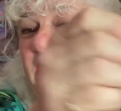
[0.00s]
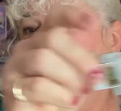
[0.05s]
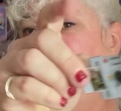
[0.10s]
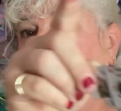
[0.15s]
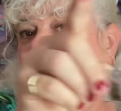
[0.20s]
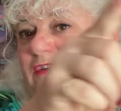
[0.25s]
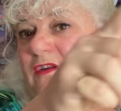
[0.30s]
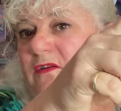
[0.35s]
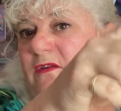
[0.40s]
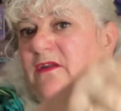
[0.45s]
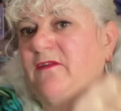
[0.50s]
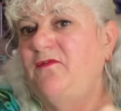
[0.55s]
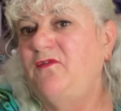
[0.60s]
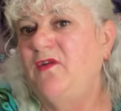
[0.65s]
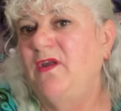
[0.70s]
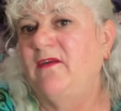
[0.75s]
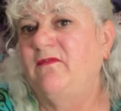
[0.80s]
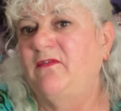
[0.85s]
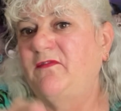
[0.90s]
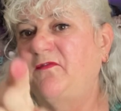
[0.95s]
So if you
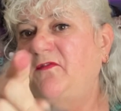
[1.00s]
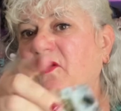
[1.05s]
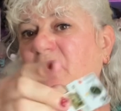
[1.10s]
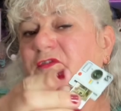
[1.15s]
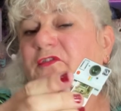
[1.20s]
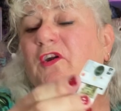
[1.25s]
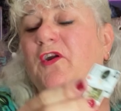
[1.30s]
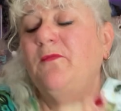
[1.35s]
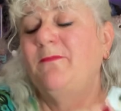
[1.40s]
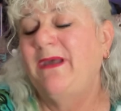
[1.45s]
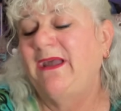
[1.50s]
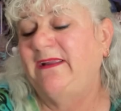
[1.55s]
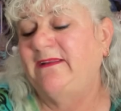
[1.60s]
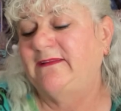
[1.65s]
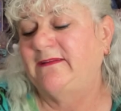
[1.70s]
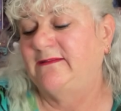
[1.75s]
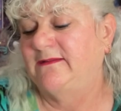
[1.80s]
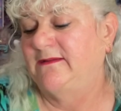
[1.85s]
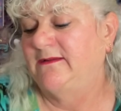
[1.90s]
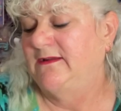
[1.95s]
have a photo
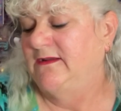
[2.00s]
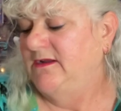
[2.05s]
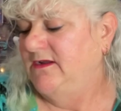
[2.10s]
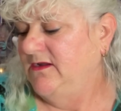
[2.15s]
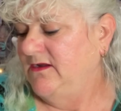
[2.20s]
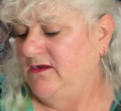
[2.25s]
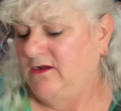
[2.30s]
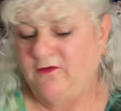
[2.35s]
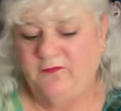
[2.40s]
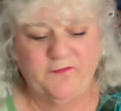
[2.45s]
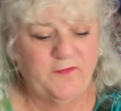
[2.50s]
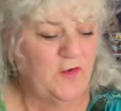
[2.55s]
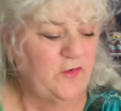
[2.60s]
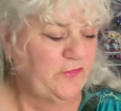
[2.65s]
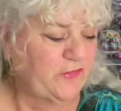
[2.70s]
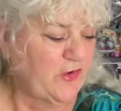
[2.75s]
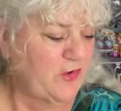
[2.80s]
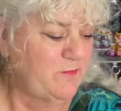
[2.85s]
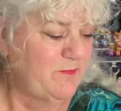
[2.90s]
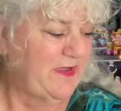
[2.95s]
mat
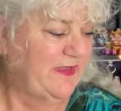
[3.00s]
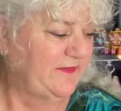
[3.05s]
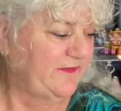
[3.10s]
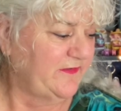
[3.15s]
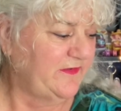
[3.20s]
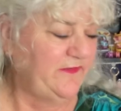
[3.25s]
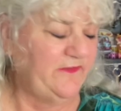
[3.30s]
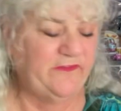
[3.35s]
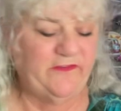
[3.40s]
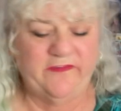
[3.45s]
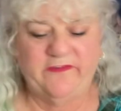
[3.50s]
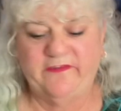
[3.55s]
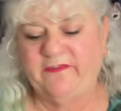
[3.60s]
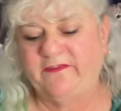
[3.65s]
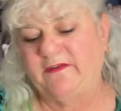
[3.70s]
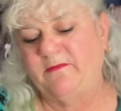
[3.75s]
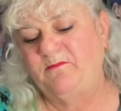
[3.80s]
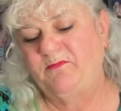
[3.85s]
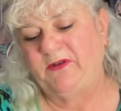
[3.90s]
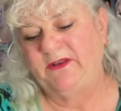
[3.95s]
is just
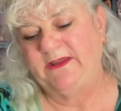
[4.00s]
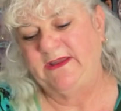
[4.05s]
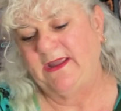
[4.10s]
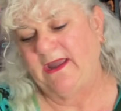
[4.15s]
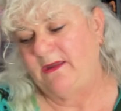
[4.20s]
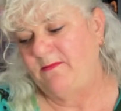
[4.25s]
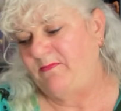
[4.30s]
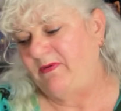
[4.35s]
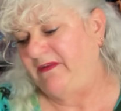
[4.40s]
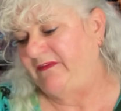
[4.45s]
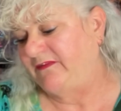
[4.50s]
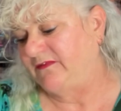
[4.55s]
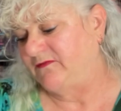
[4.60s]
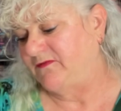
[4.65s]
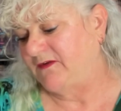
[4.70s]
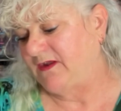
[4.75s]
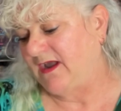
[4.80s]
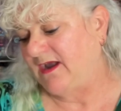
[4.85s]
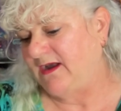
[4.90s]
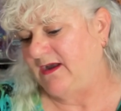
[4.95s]
simply a piece of
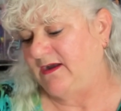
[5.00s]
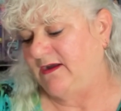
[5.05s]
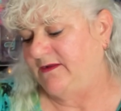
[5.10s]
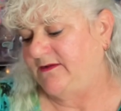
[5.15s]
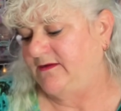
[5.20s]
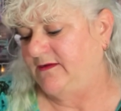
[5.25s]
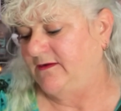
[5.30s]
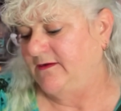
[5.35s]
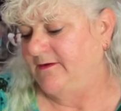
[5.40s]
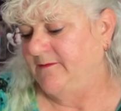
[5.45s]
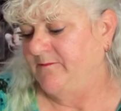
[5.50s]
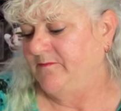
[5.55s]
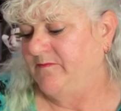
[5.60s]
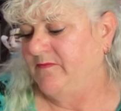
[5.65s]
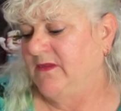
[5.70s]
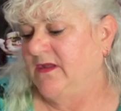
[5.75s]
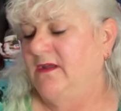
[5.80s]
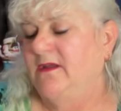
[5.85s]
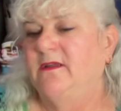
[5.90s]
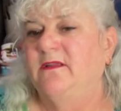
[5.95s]
card
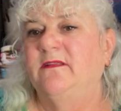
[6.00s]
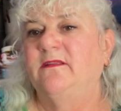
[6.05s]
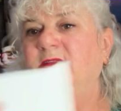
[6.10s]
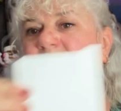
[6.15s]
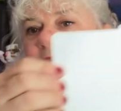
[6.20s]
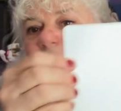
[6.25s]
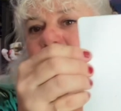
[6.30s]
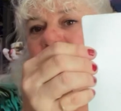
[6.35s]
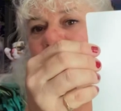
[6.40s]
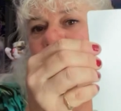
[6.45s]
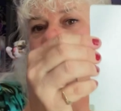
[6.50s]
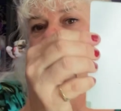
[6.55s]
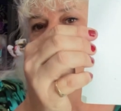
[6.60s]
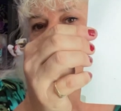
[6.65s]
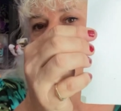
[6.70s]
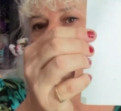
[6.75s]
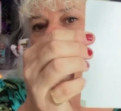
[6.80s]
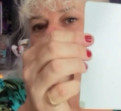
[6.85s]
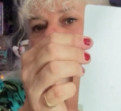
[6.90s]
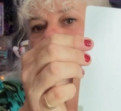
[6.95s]
like
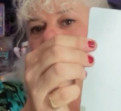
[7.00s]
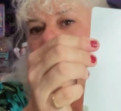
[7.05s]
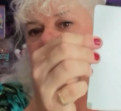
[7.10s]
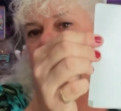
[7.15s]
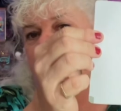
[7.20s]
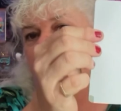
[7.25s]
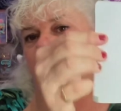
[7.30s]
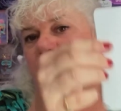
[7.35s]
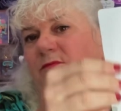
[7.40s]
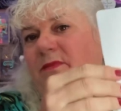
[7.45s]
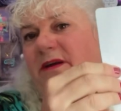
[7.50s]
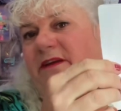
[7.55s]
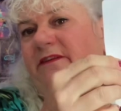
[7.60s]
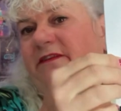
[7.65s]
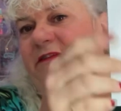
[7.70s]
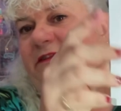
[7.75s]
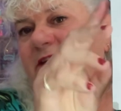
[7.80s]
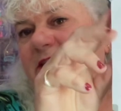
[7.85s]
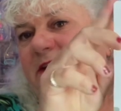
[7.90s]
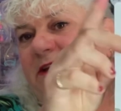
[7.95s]
so that you may
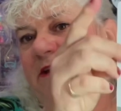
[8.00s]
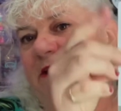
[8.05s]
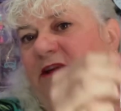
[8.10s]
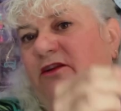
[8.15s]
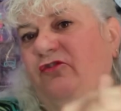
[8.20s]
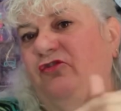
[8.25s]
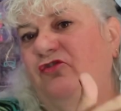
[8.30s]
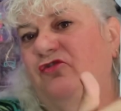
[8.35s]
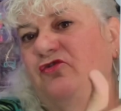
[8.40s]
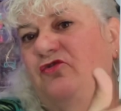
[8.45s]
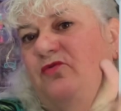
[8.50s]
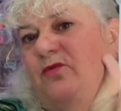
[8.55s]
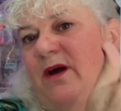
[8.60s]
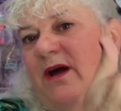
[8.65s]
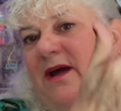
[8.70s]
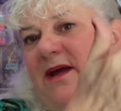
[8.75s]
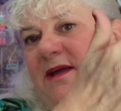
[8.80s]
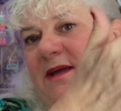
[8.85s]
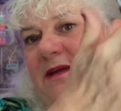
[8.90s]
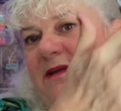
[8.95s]
stick into
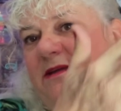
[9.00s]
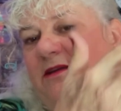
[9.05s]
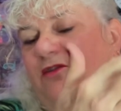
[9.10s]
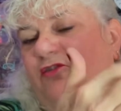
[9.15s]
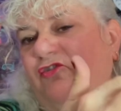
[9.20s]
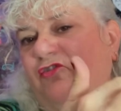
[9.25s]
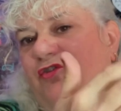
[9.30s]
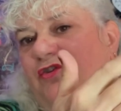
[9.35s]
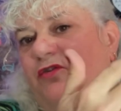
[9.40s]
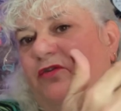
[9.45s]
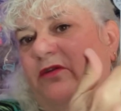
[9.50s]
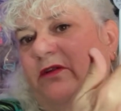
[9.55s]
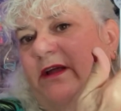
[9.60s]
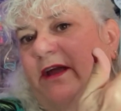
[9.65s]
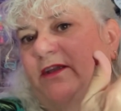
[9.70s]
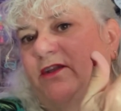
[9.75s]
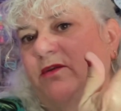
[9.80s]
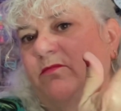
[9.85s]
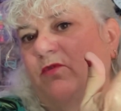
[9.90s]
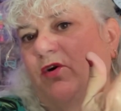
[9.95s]
a journal,
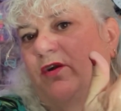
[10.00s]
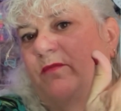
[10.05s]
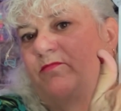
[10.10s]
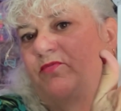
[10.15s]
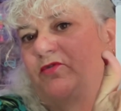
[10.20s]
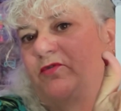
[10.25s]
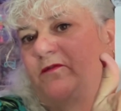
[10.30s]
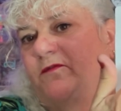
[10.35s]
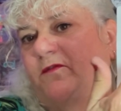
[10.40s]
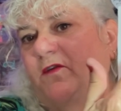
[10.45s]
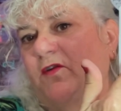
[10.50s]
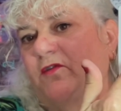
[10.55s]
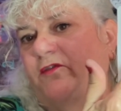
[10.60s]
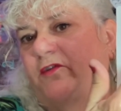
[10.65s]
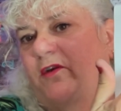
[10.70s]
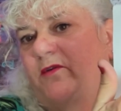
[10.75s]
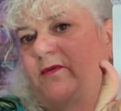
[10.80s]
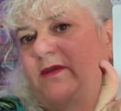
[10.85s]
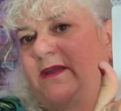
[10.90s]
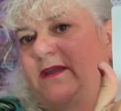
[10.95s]
and you might put
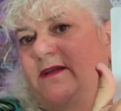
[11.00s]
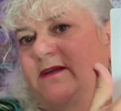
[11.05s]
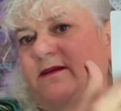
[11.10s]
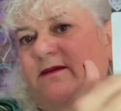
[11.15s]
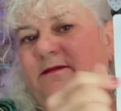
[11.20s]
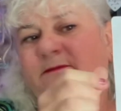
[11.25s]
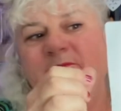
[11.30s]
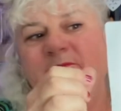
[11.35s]
photo here,